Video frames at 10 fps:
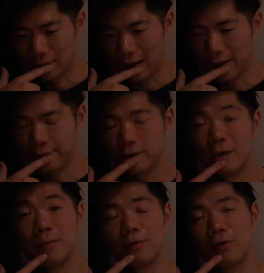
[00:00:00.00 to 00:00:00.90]
I don't
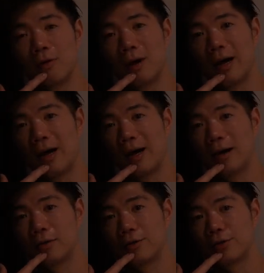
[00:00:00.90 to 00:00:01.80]
even know
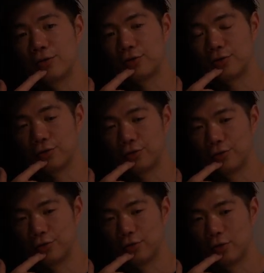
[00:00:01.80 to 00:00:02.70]
how to